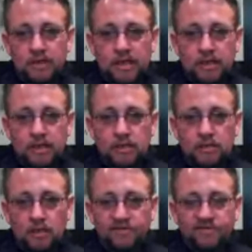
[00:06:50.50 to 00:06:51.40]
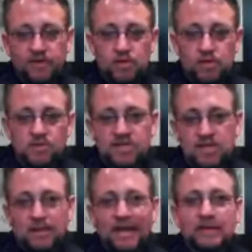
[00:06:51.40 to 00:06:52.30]
and in a few
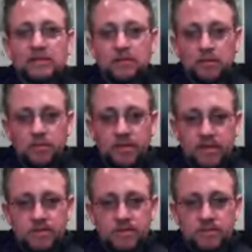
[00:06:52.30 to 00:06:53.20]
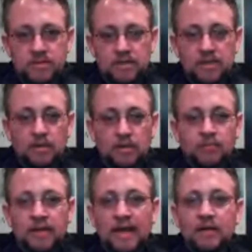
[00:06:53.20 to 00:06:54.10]
select locations, again,
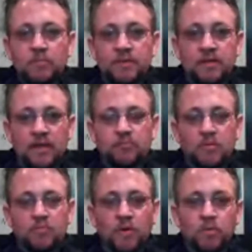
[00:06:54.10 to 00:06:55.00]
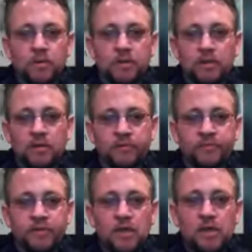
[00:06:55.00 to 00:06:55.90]
I'm not being a proponent of
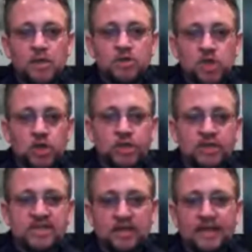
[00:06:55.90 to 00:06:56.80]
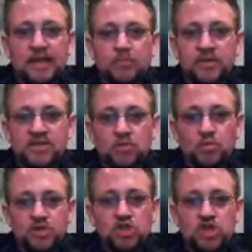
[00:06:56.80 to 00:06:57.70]
turning the slab into
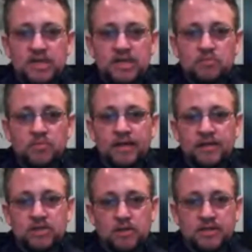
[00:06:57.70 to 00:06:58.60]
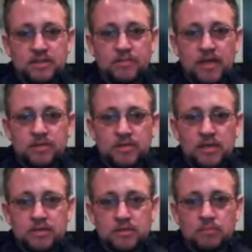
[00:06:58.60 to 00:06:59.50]
Swiss cheese by any stretch of the
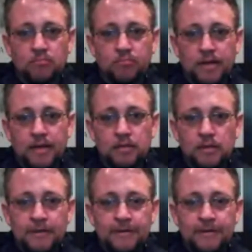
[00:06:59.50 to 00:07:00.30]
imagination, but